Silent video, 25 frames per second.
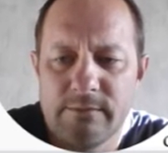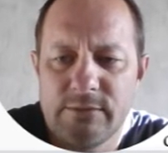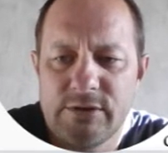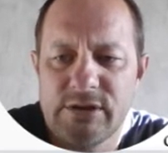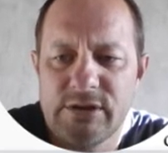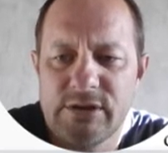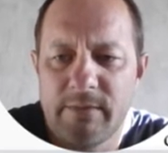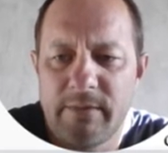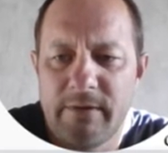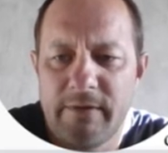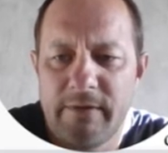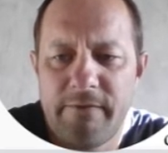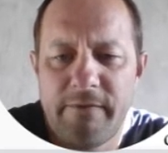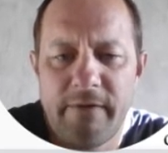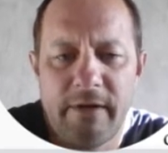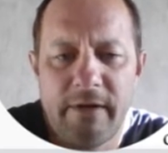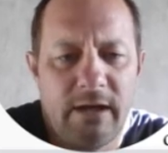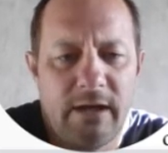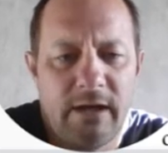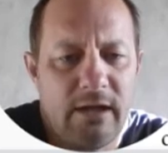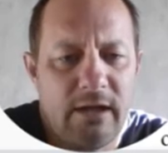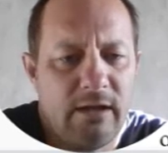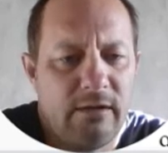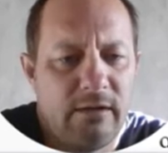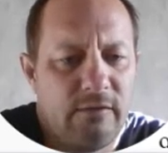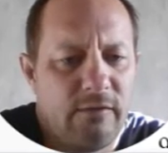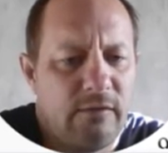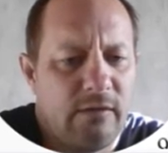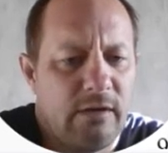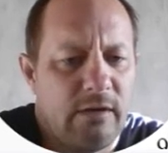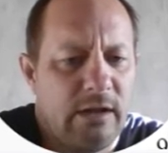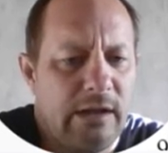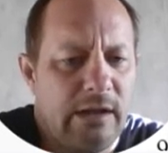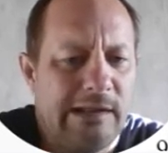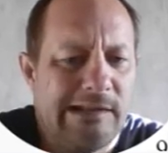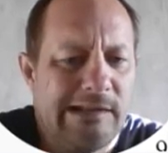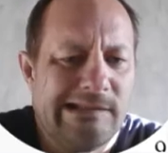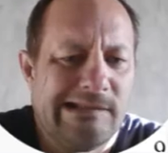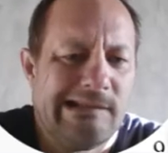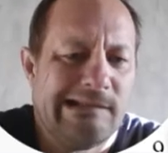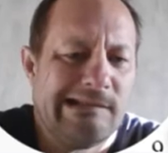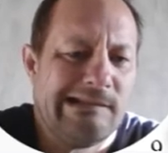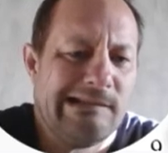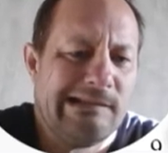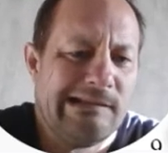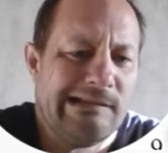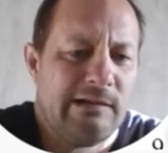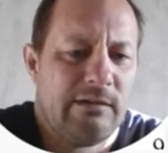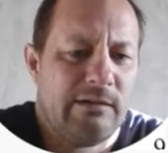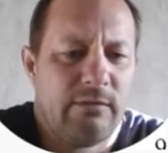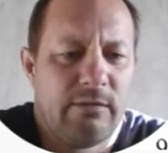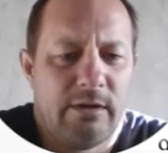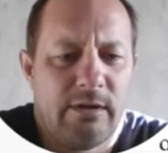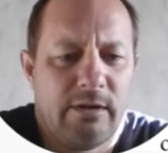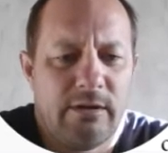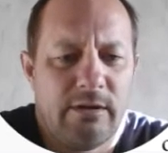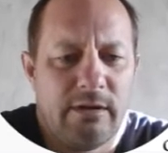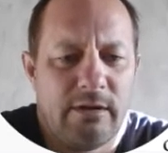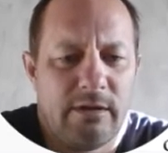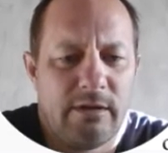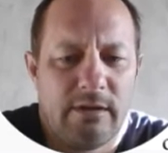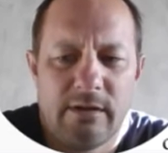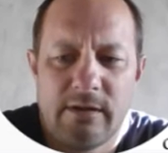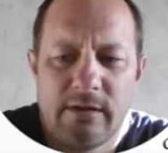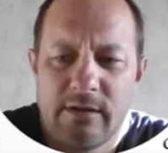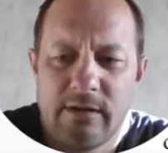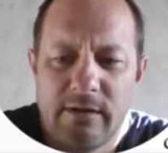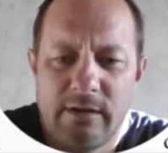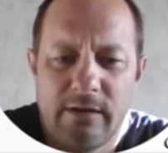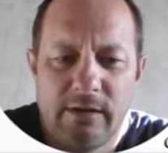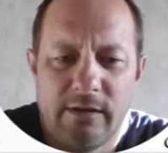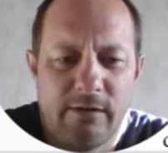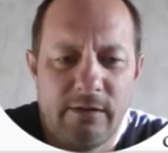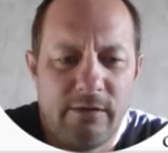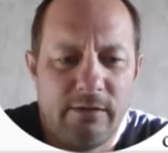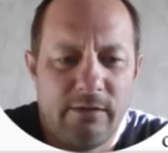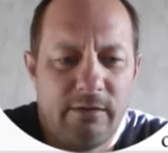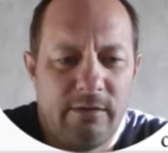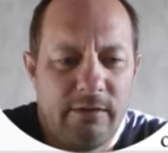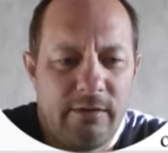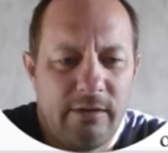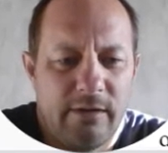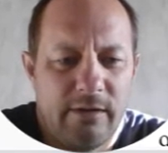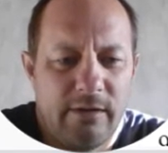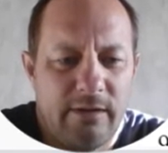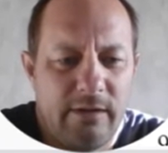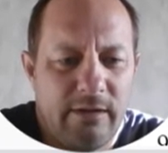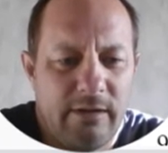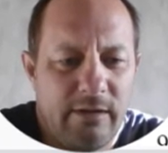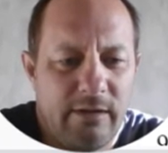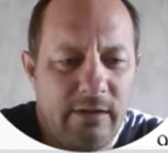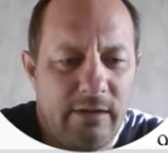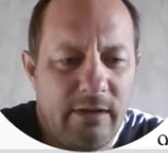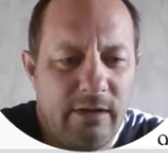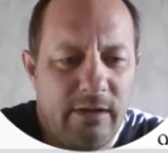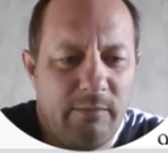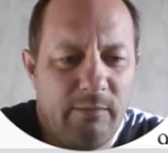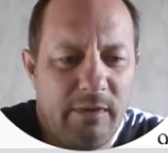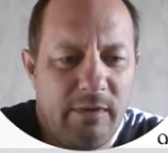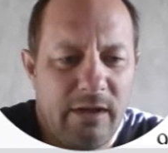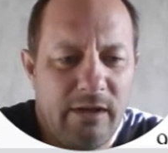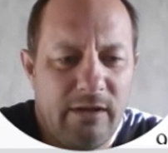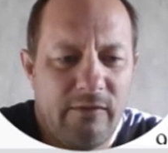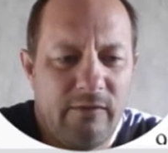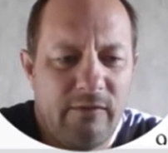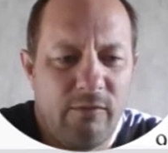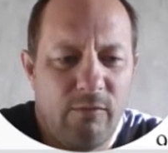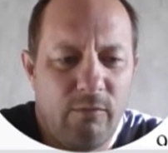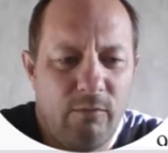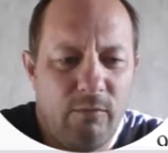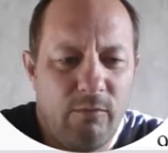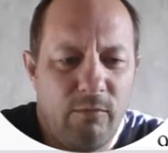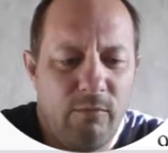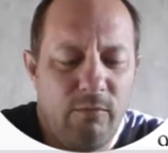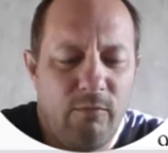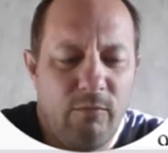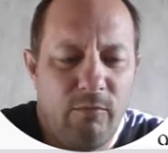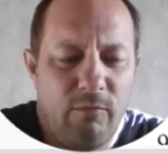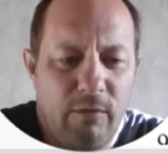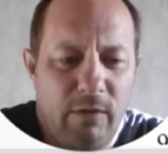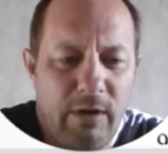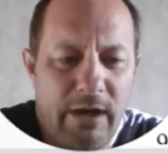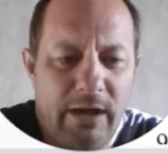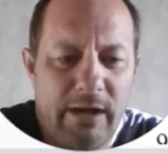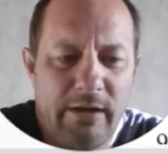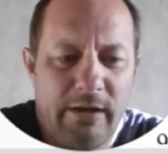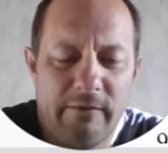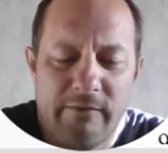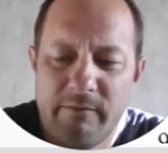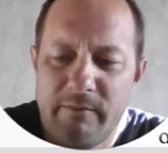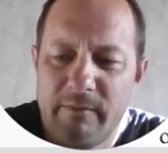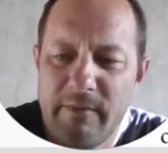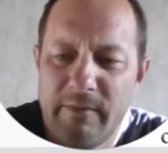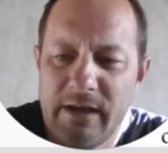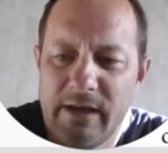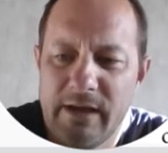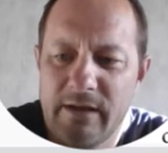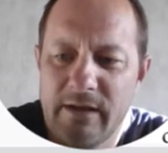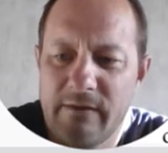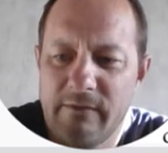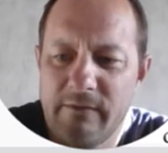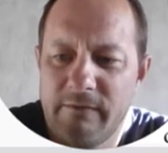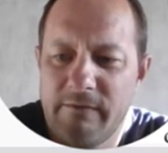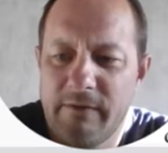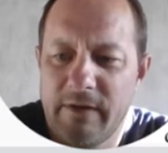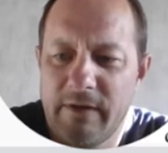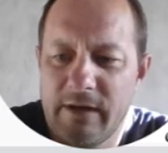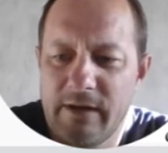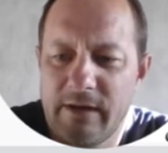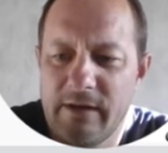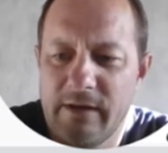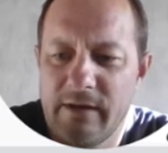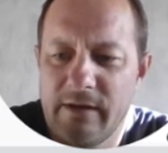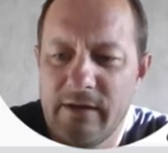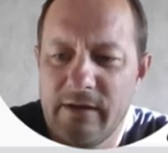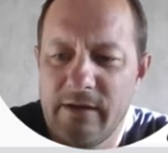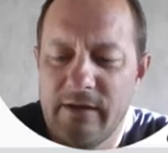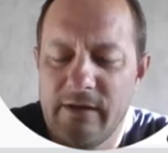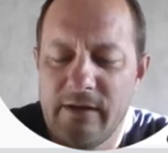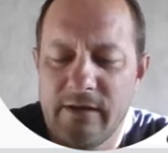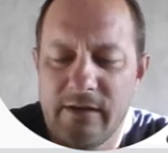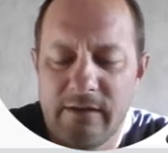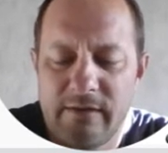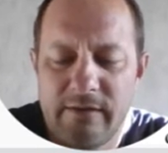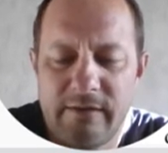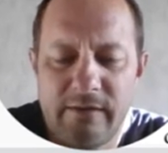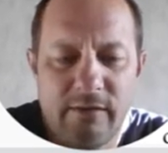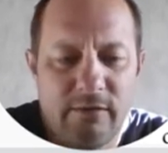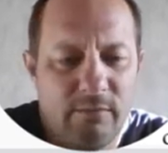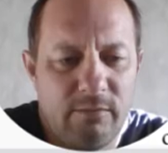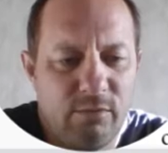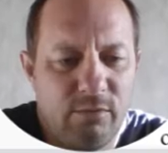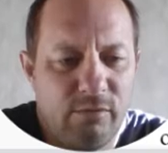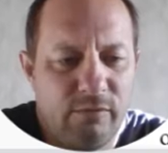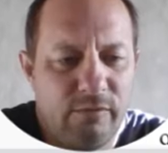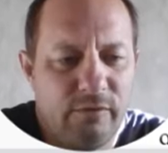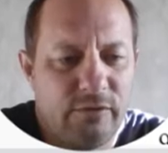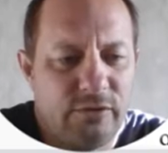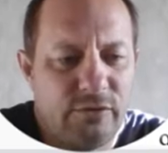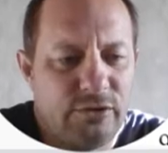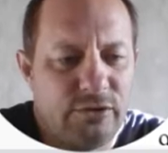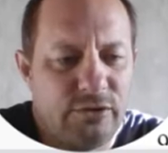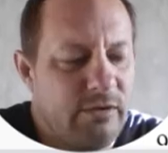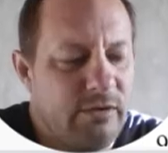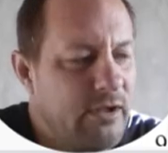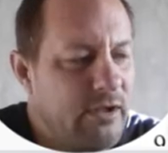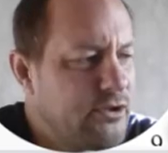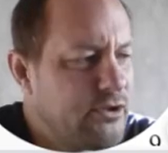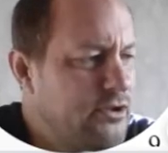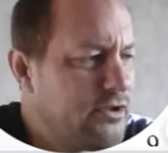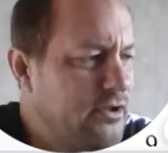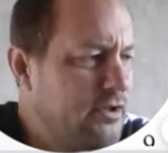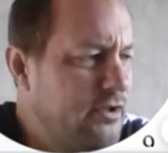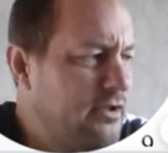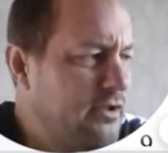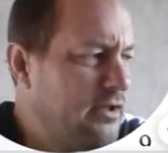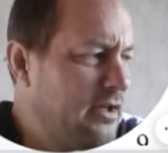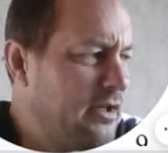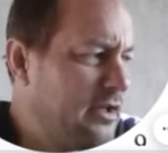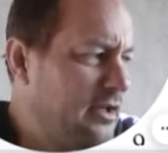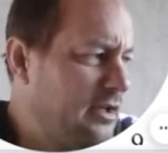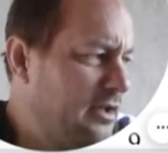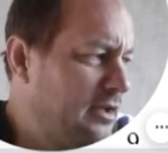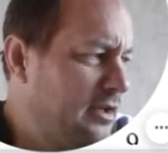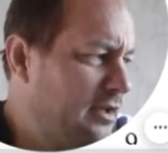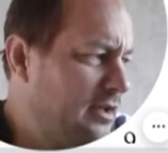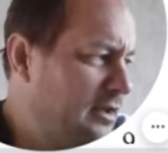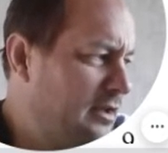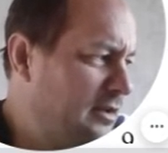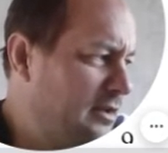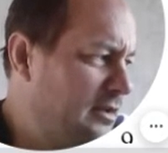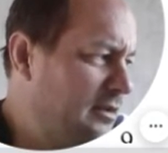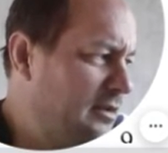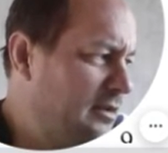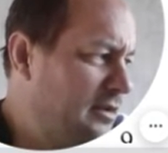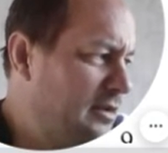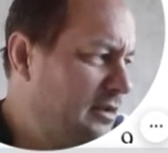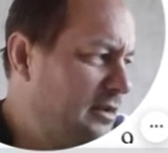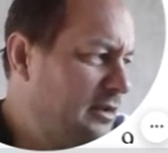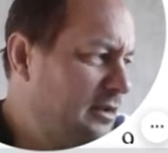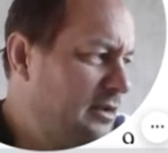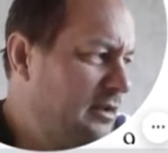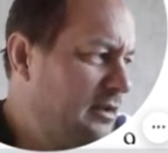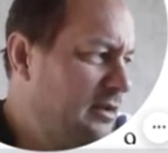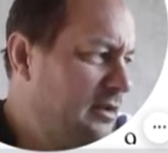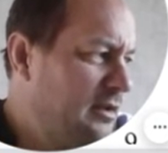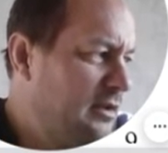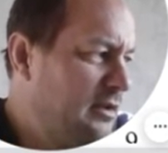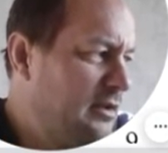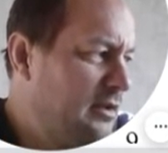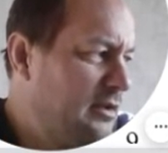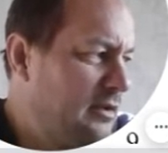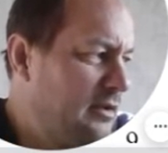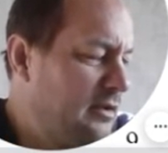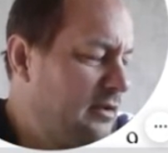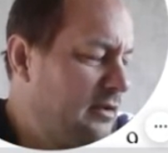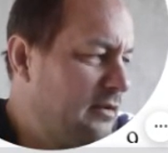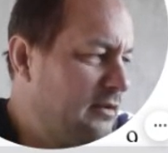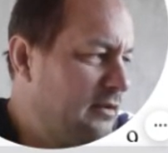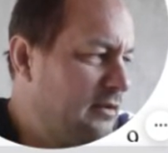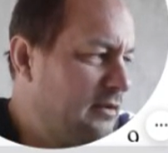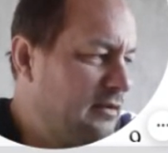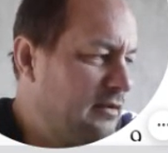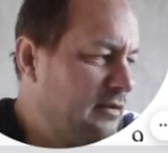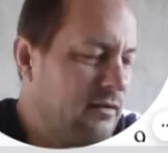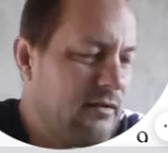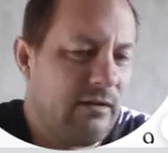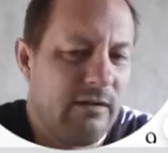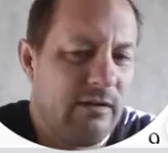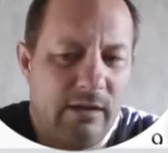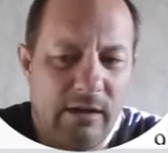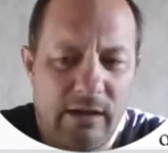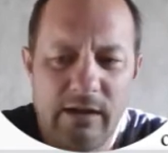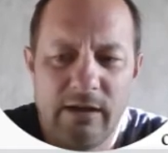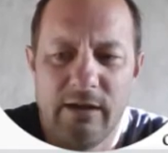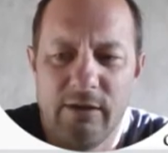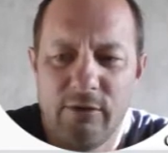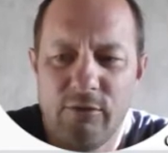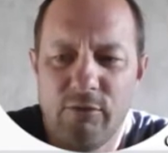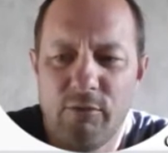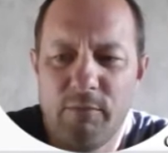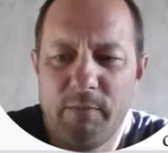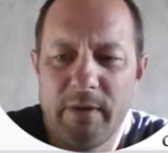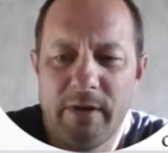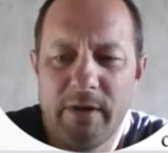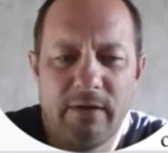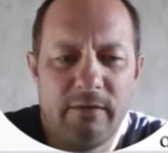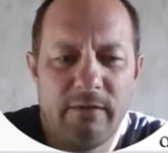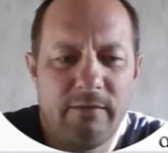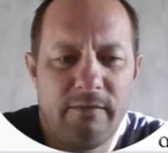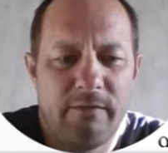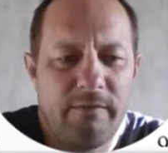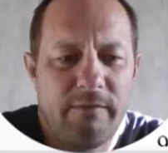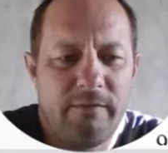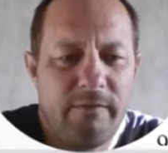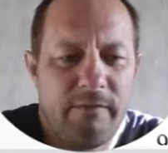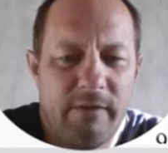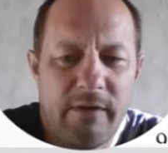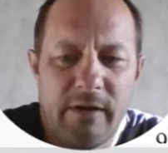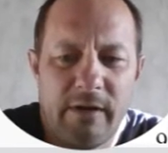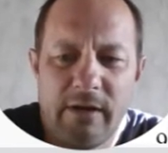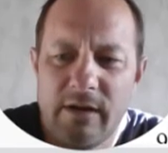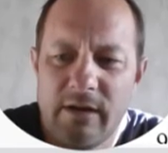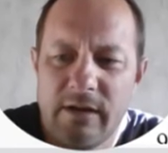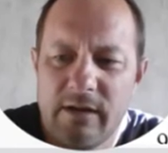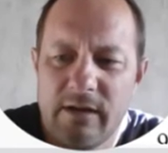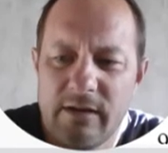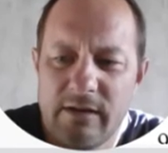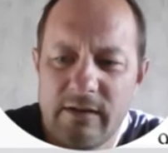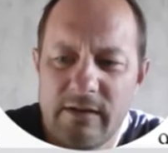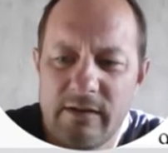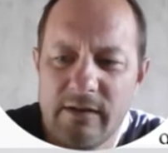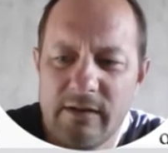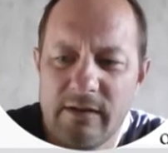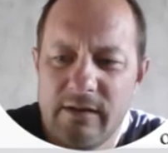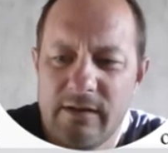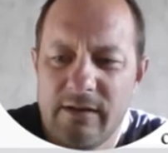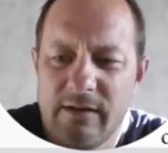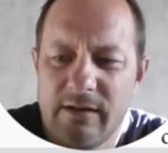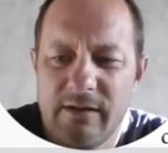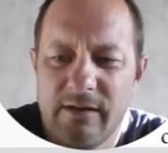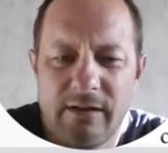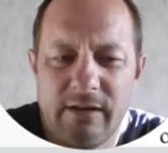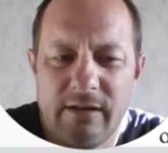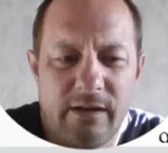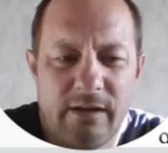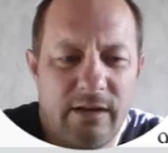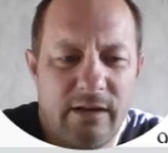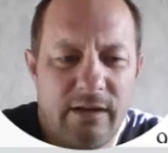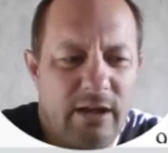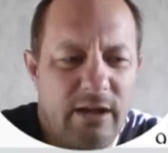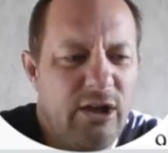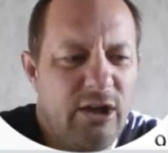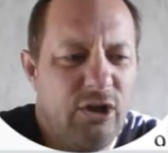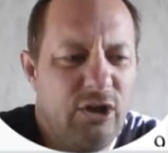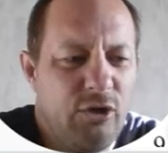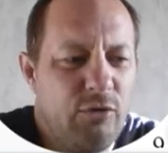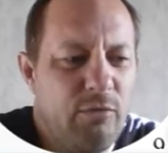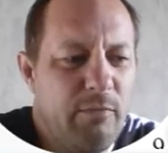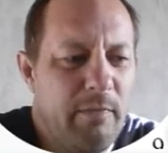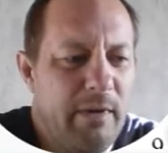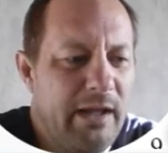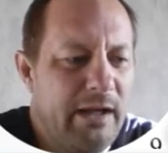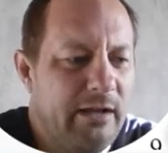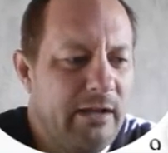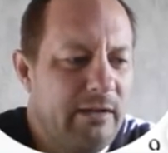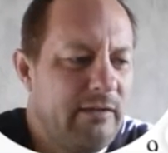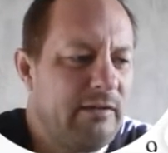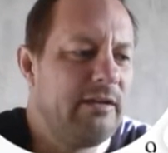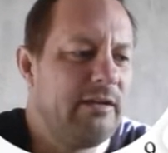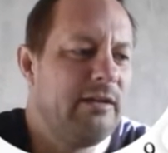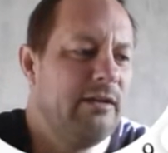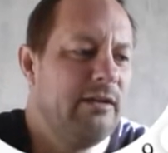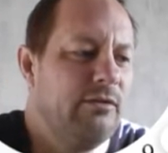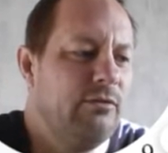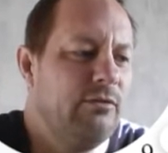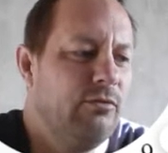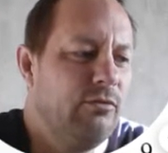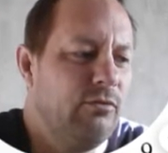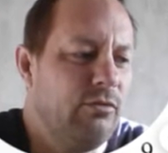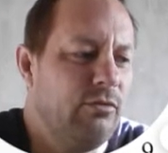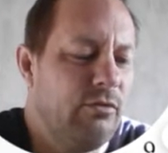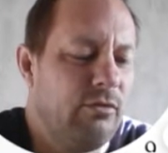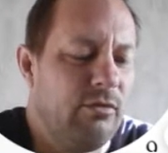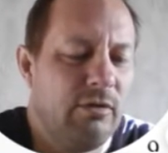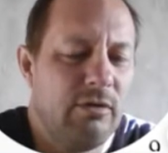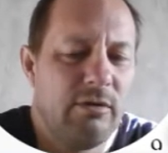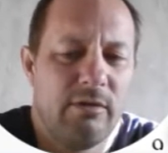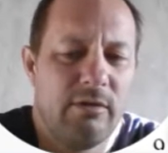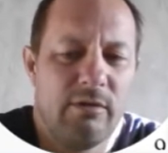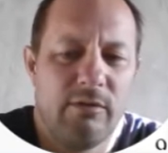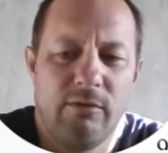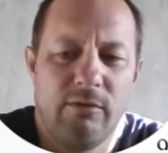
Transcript: Chubby fat ass. We got, the inmate's way of making fun in a terrible situation, and a little bit of the inhumanity or